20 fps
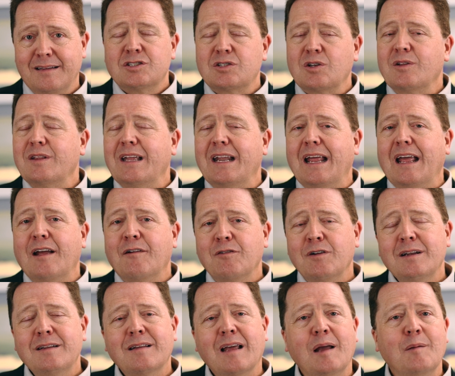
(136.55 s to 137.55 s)
so that
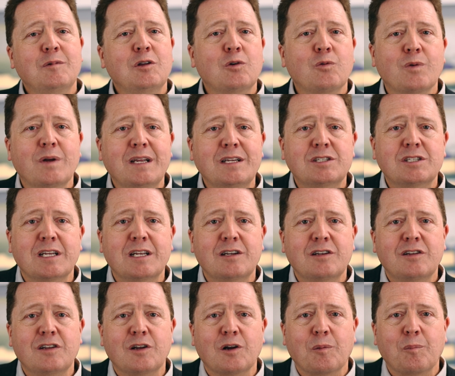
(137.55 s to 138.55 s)
every time you reach
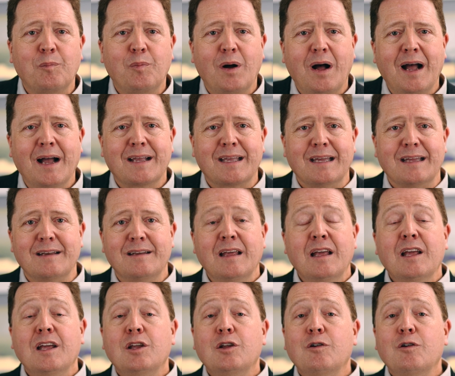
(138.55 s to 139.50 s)
into your pocket,